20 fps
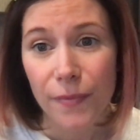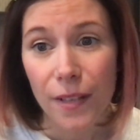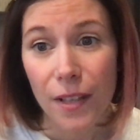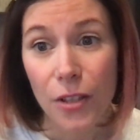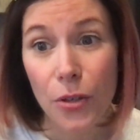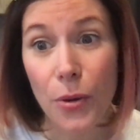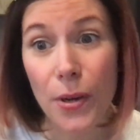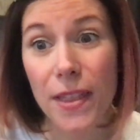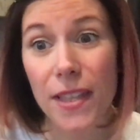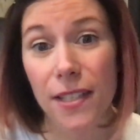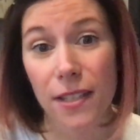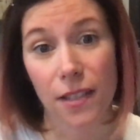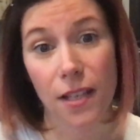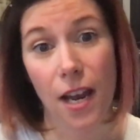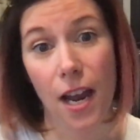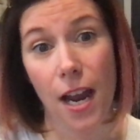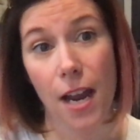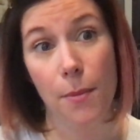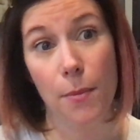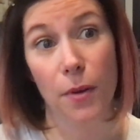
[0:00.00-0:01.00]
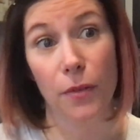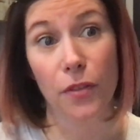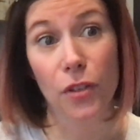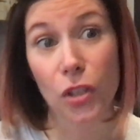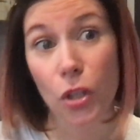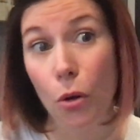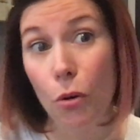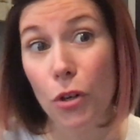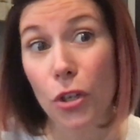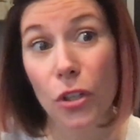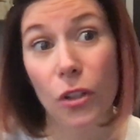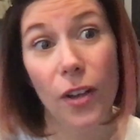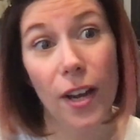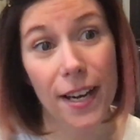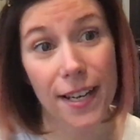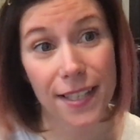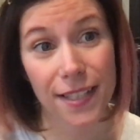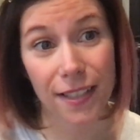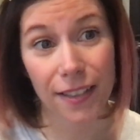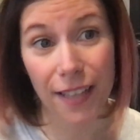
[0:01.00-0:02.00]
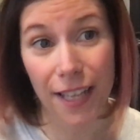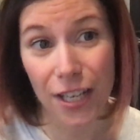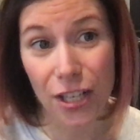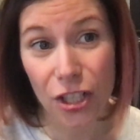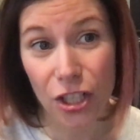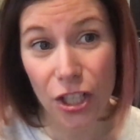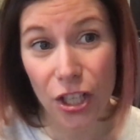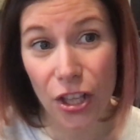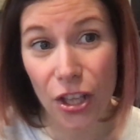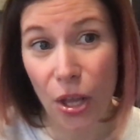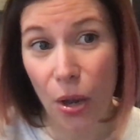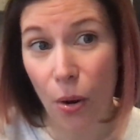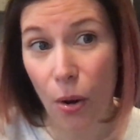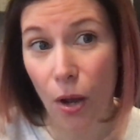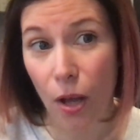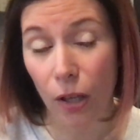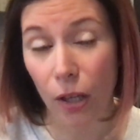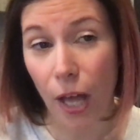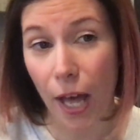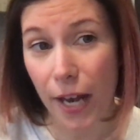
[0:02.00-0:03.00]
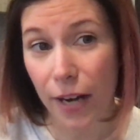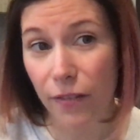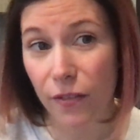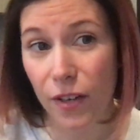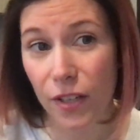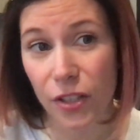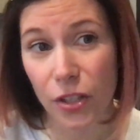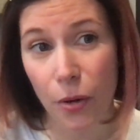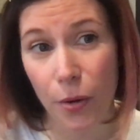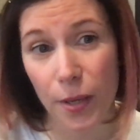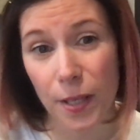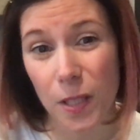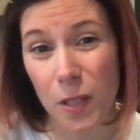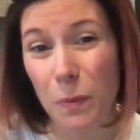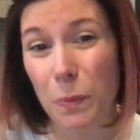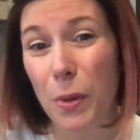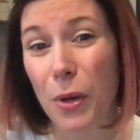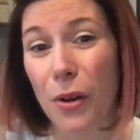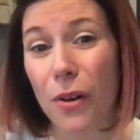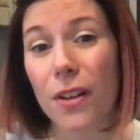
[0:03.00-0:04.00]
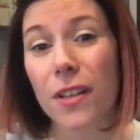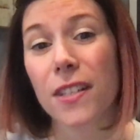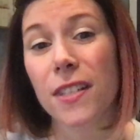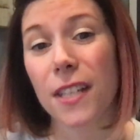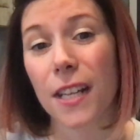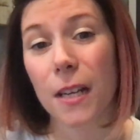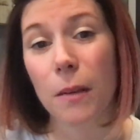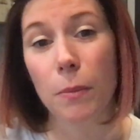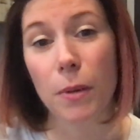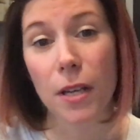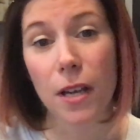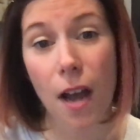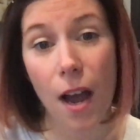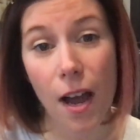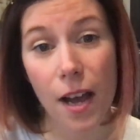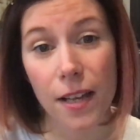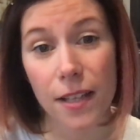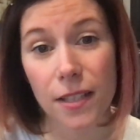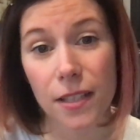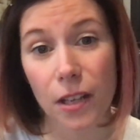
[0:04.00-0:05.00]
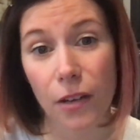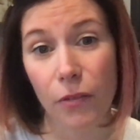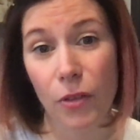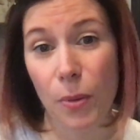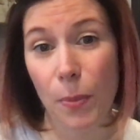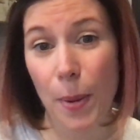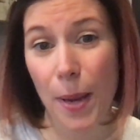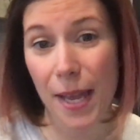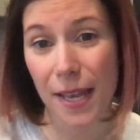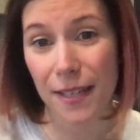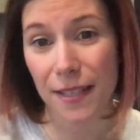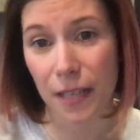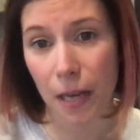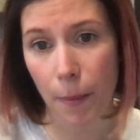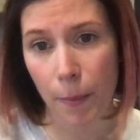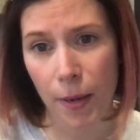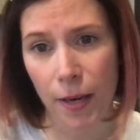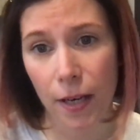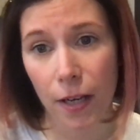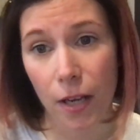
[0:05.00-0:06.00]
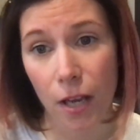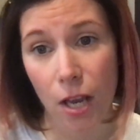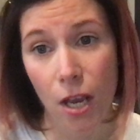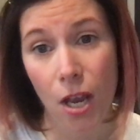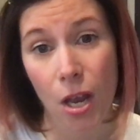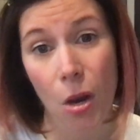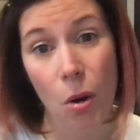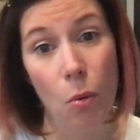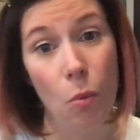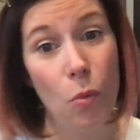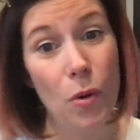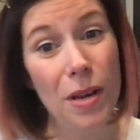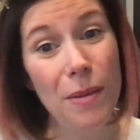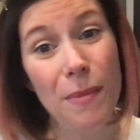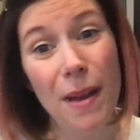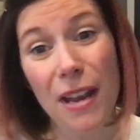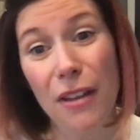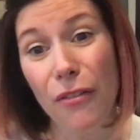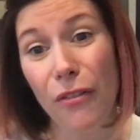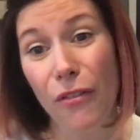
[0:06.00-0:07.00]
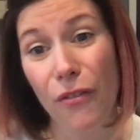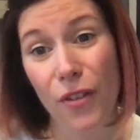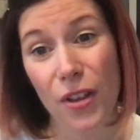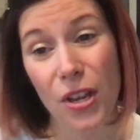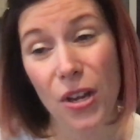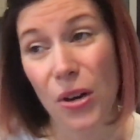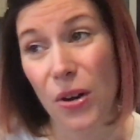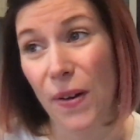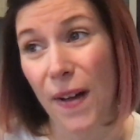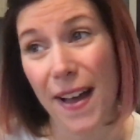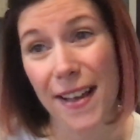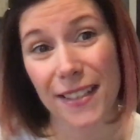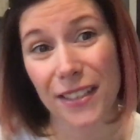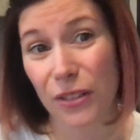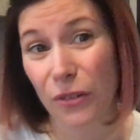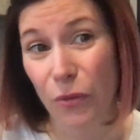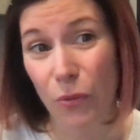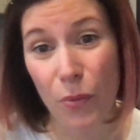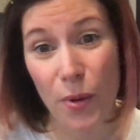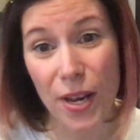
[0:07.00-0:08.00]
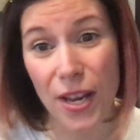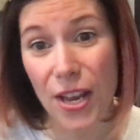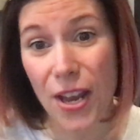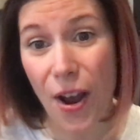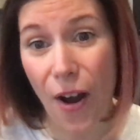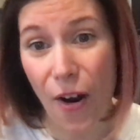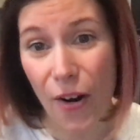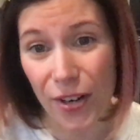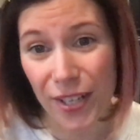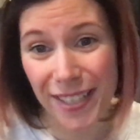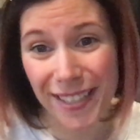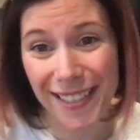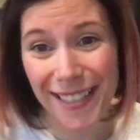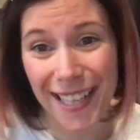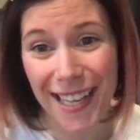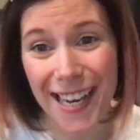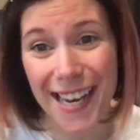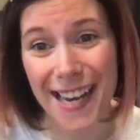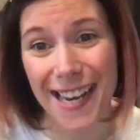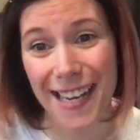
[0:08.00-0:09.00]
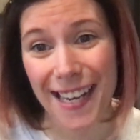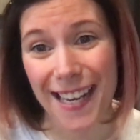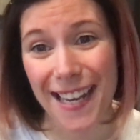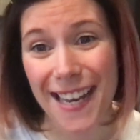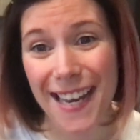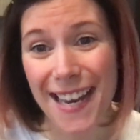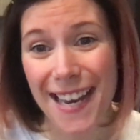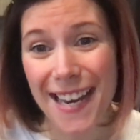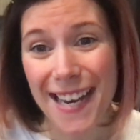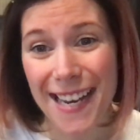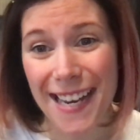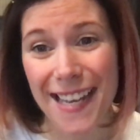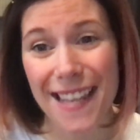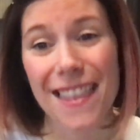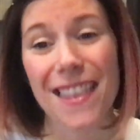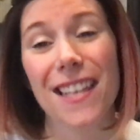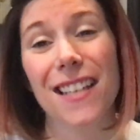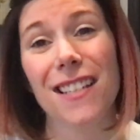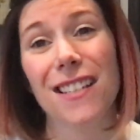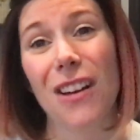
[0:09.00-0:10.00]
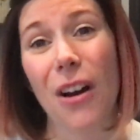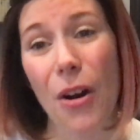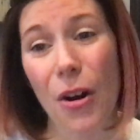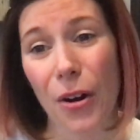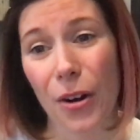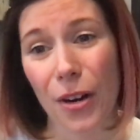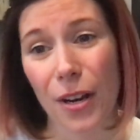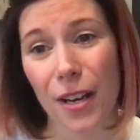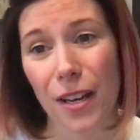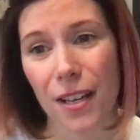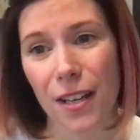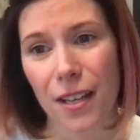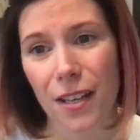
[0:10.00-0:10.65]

during this time of social isolation that a lot of us are experiencing because of the pandemic, we may feel as if we are sitting in the dark.